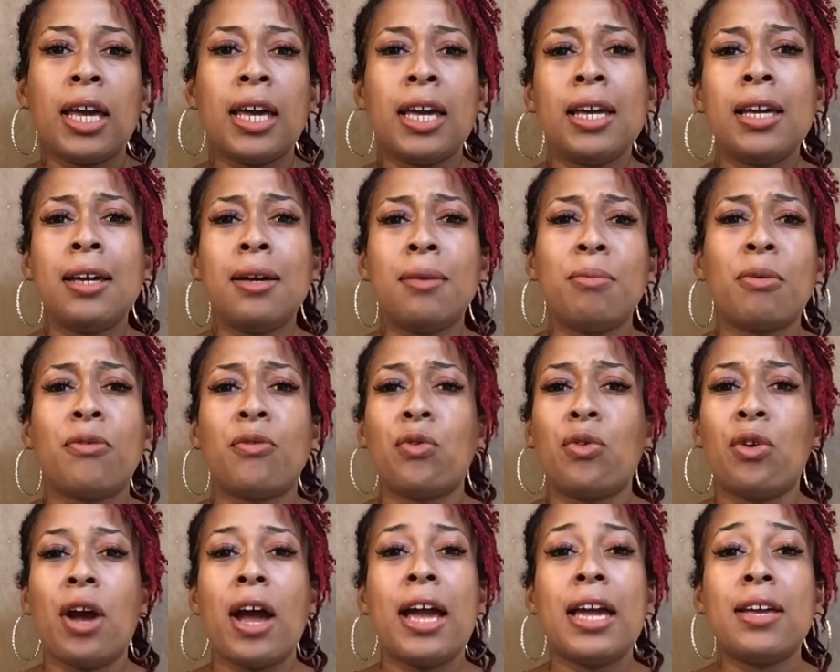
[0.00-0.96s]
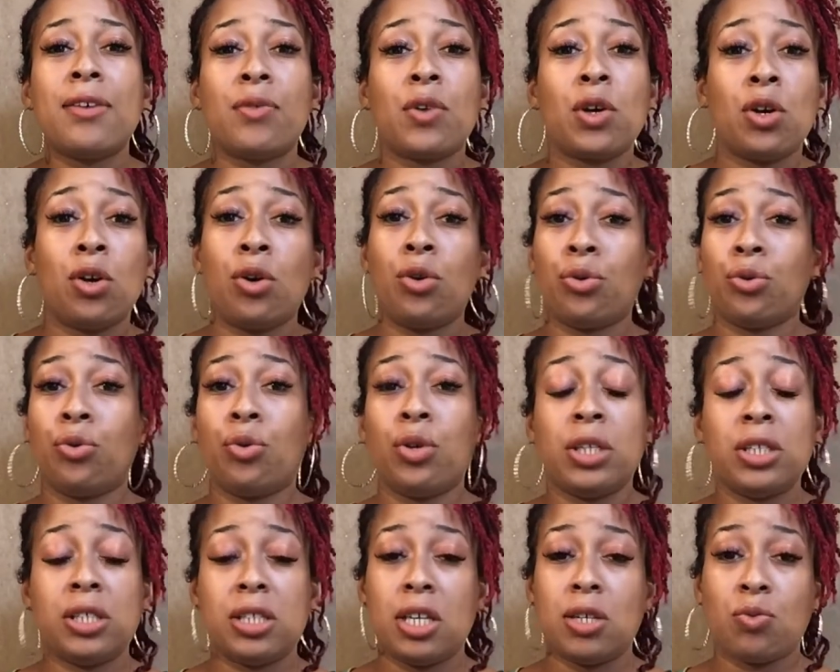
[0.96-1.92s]
before I even go,
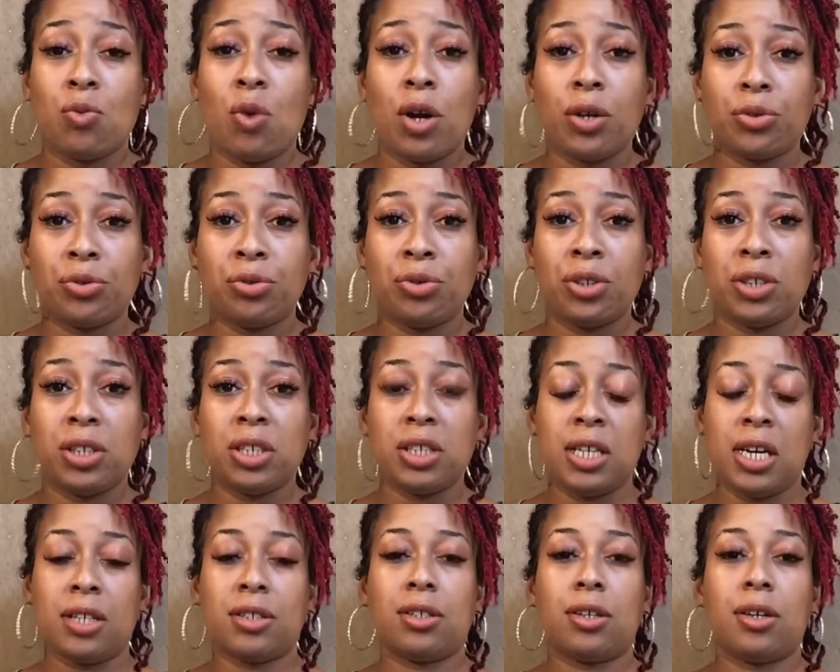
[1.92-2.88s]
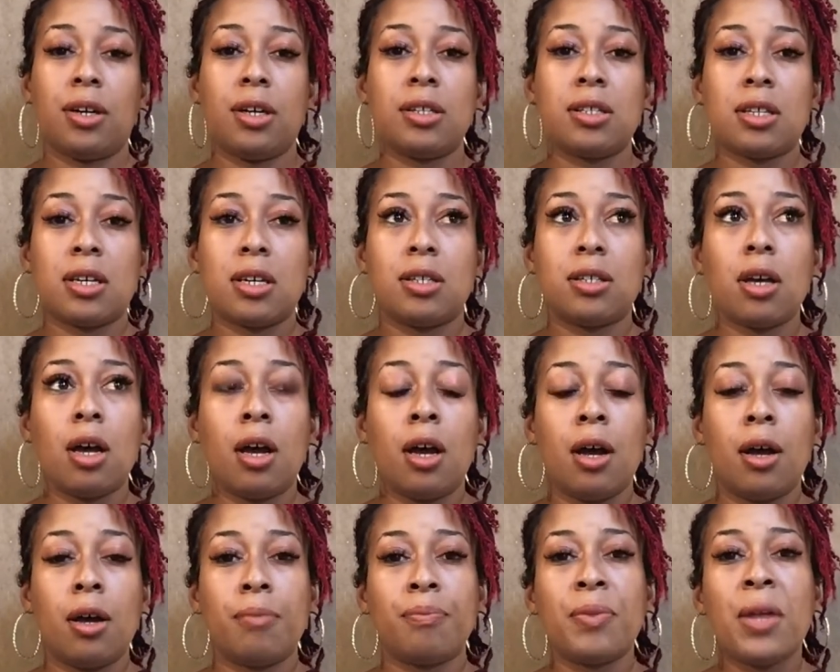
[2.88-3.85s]
he says, "Walk through the detector." He says,
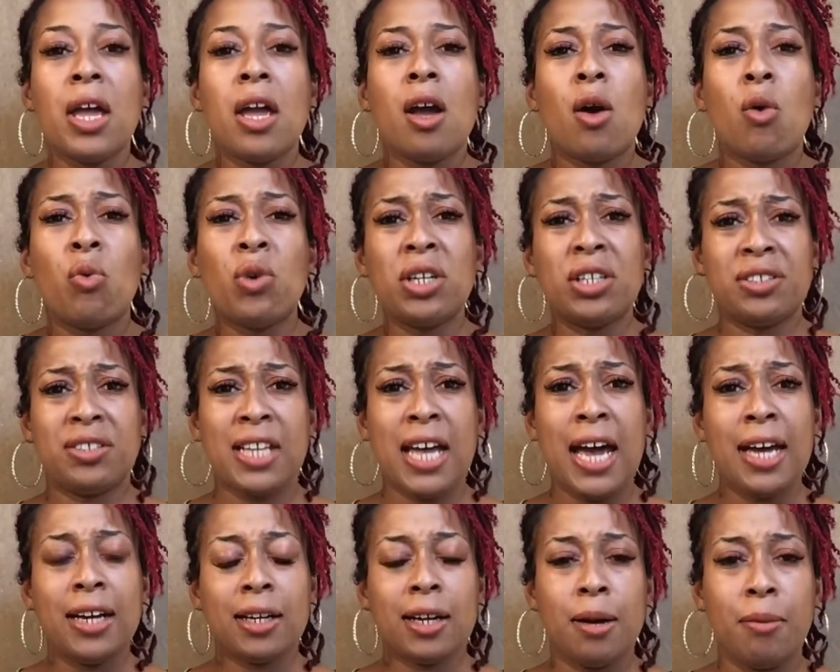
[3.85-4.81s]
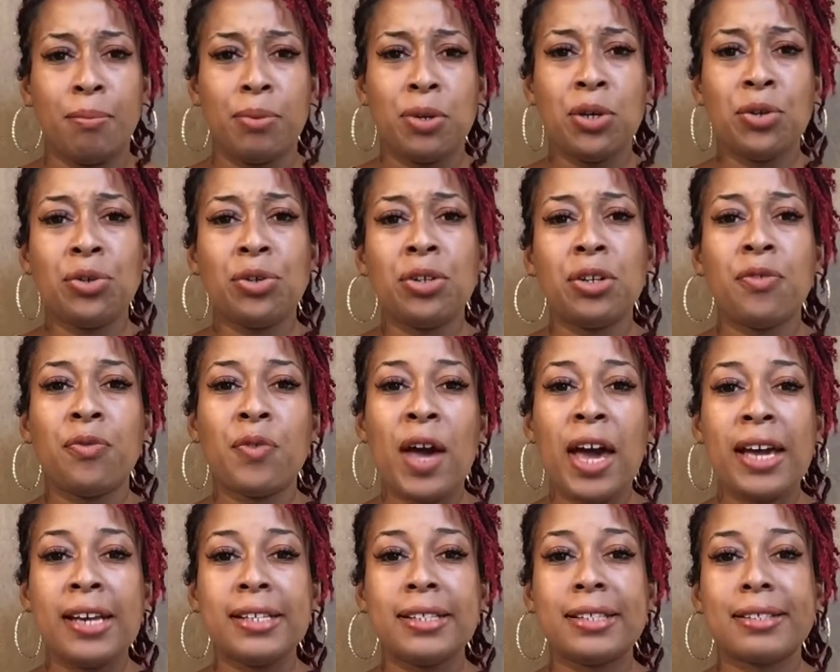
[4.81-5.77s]
"What is that, a computer
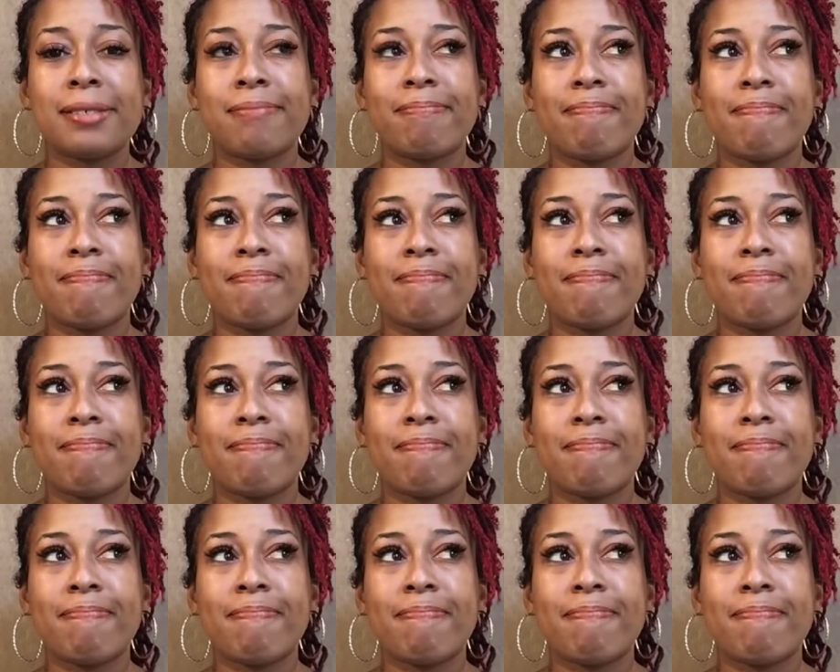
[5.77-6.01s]
device?"